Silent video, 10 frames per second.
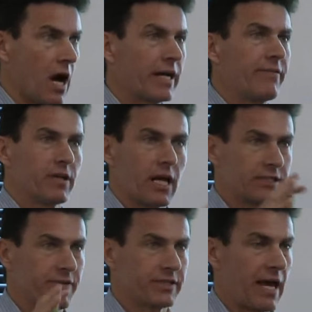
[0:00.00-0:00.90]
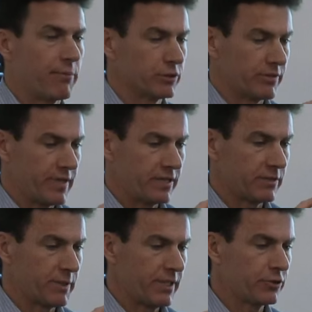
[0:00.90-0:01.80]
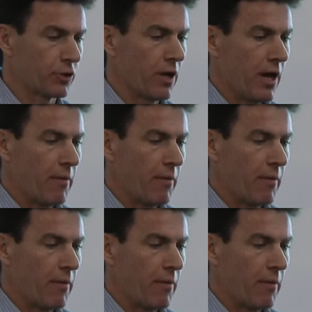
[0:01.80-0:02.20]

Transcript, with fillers: I'll give you lots of examples of these, but these are